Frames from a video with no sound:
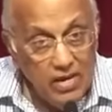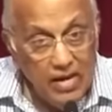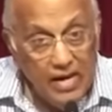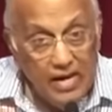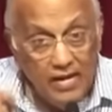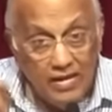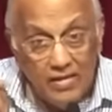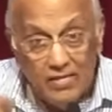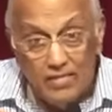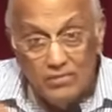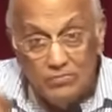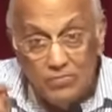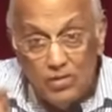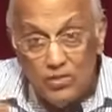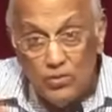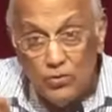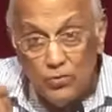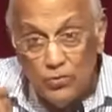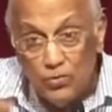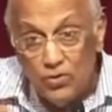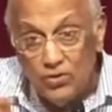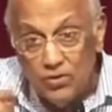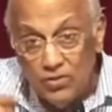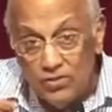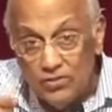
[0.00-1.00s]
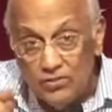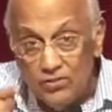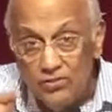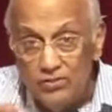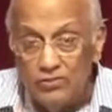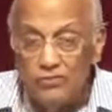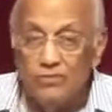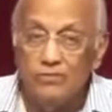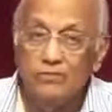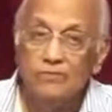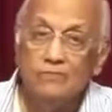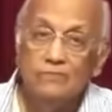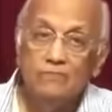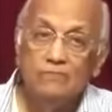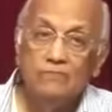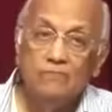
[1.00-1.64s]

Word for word: It is much worse.